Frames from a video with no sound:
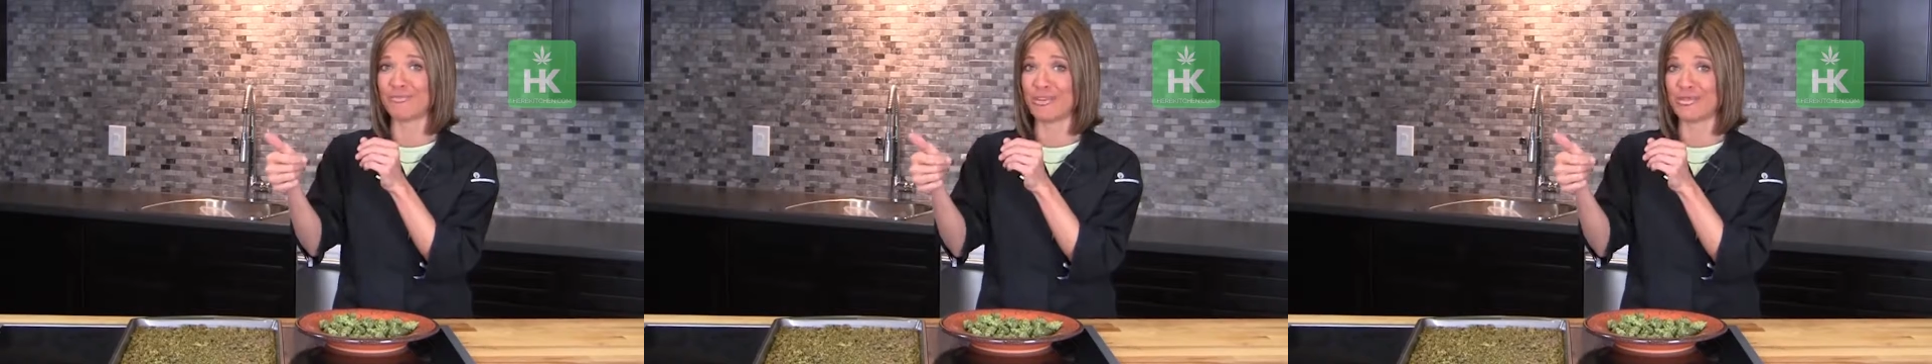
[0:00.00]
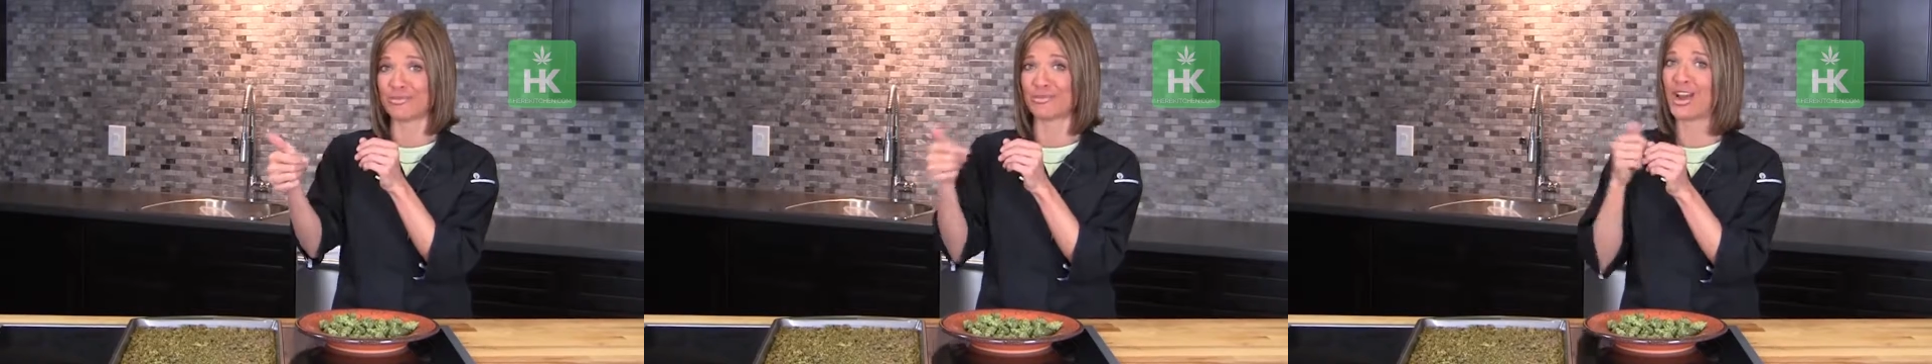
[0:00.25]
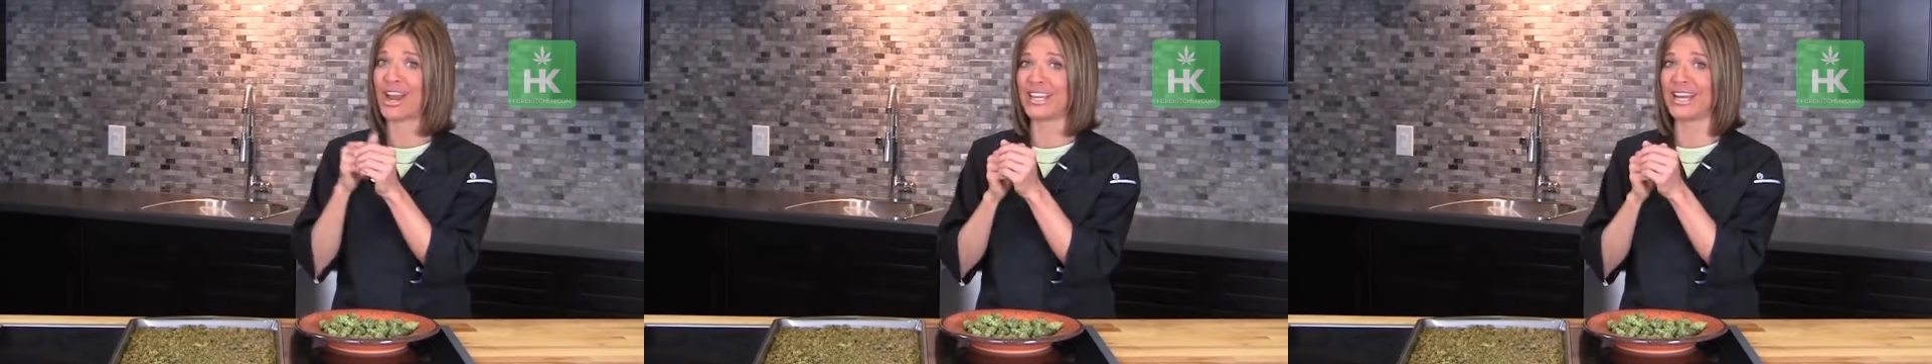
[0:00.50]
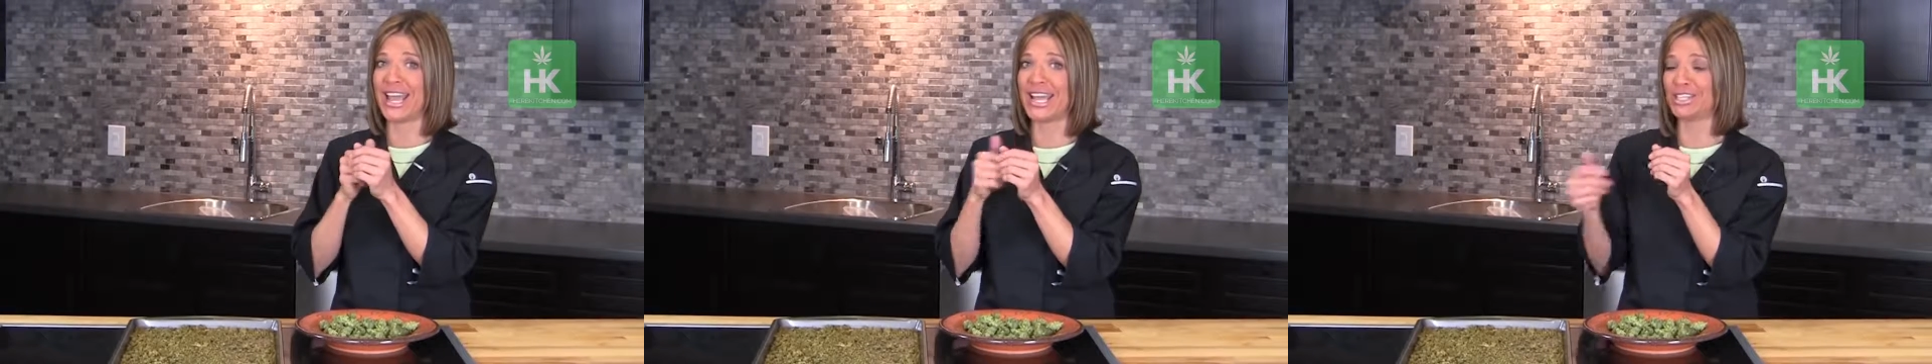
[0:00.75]
mode where I
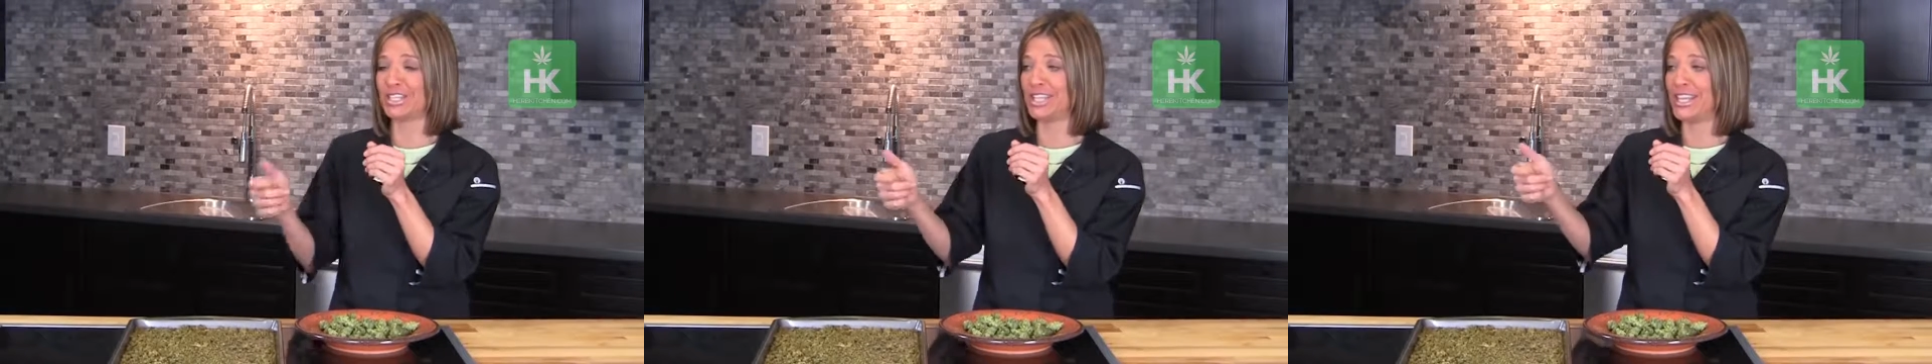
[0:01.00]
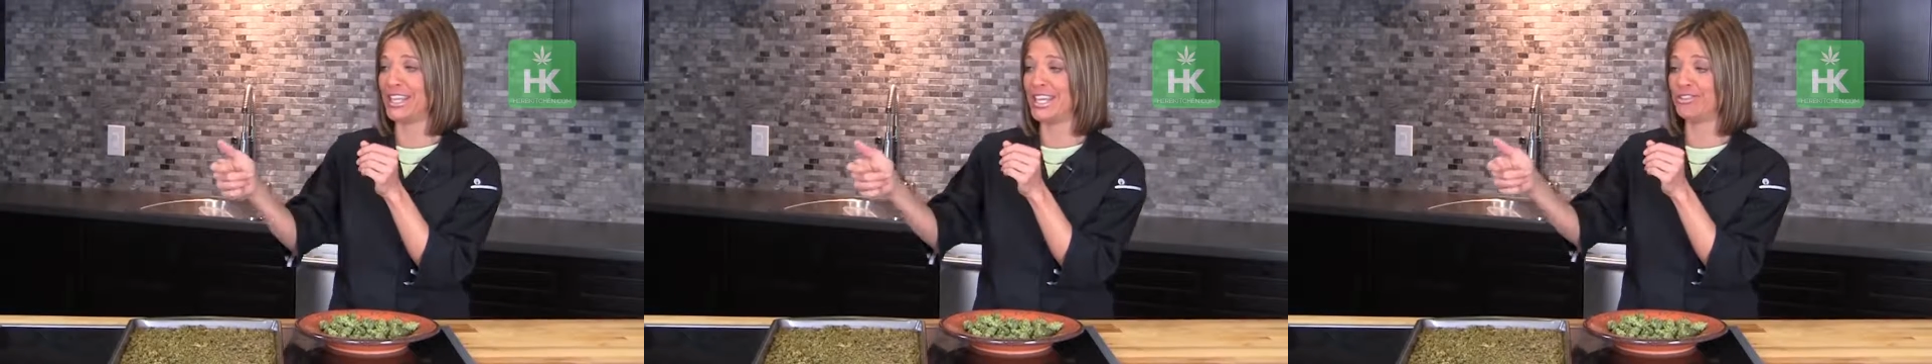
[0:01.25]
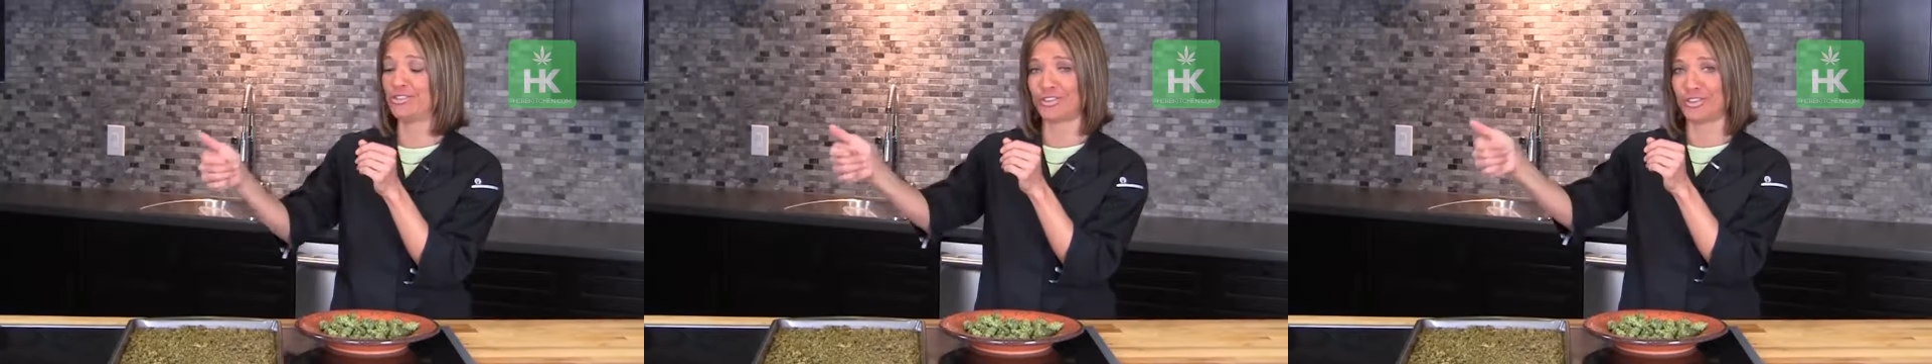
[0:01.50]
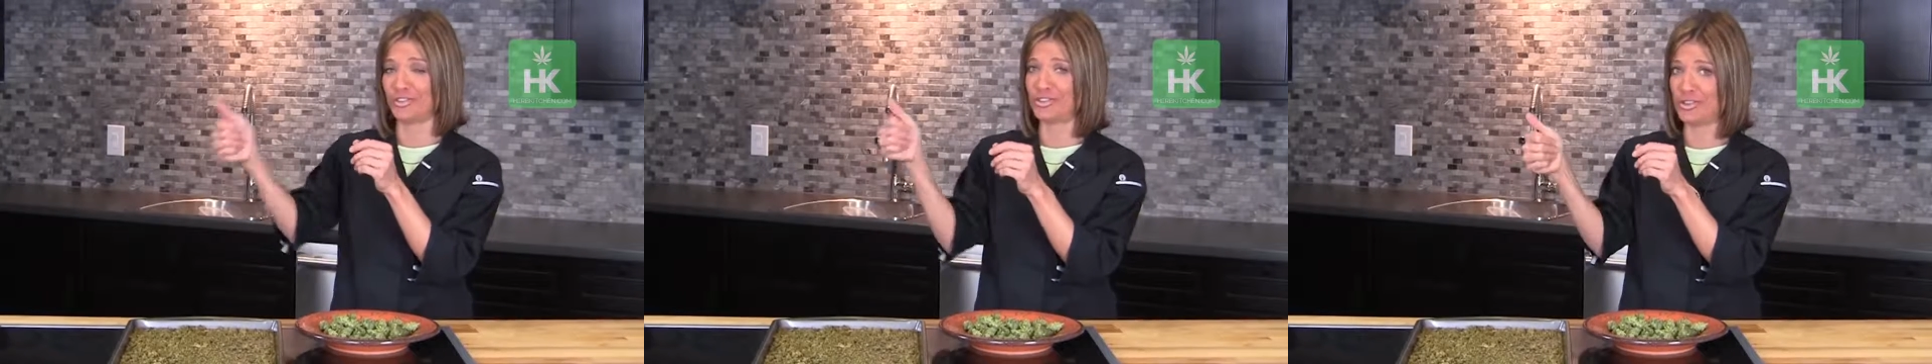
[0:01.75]
can actually then
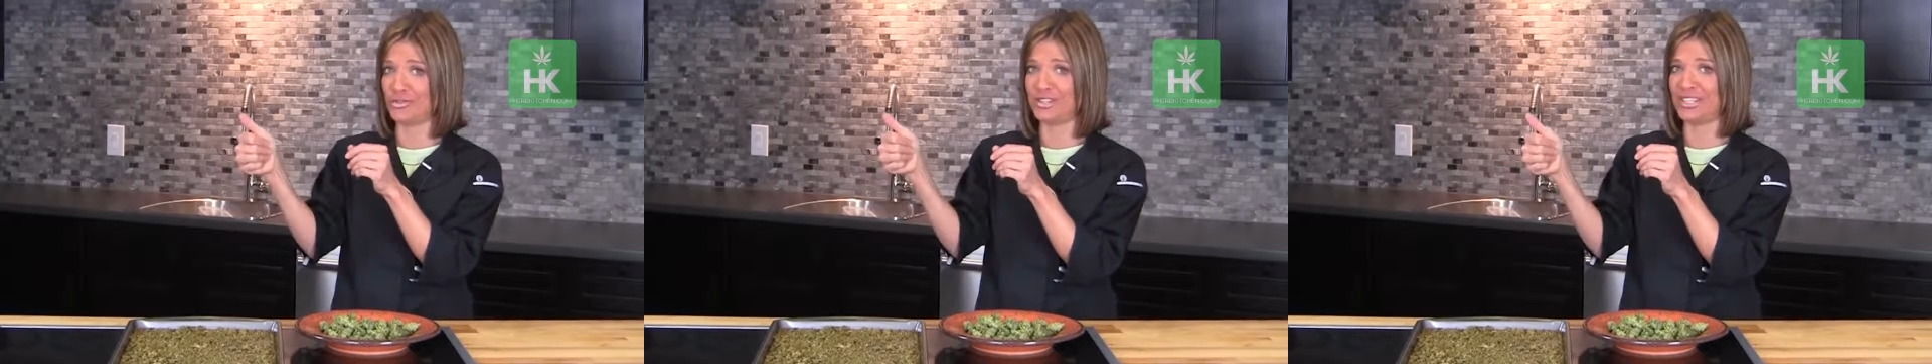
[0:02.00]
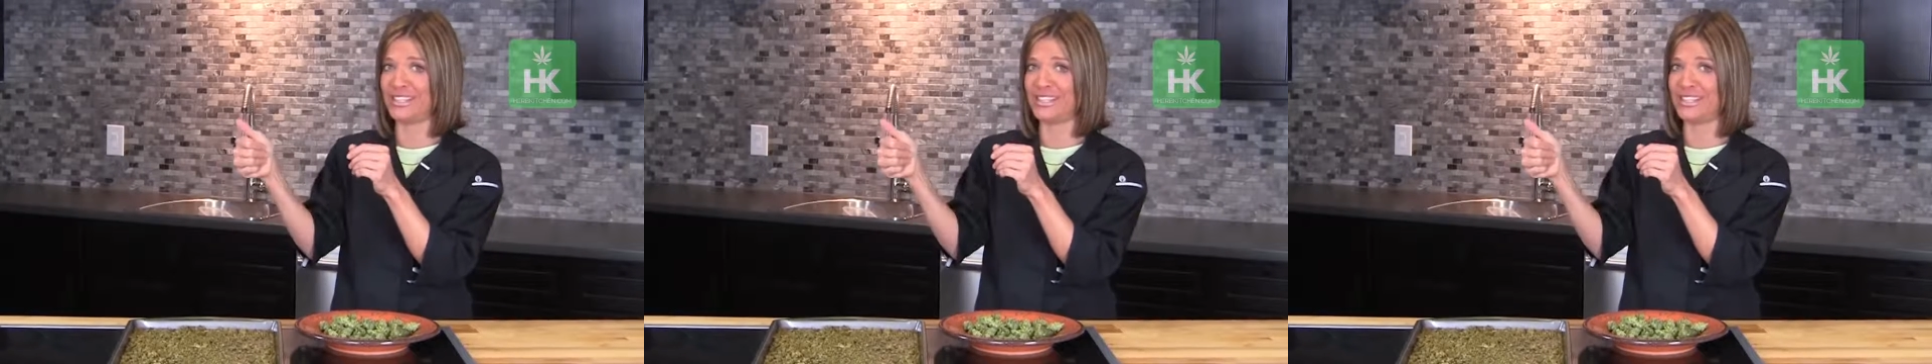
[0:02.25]
just shoot